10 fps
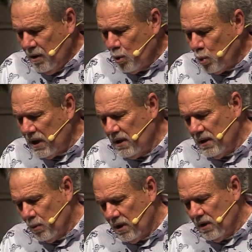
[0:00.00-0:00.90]
really,
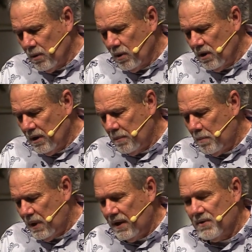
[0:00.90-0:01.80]
really, really
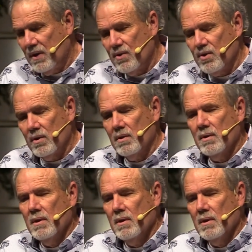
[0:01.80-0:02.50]
pay attention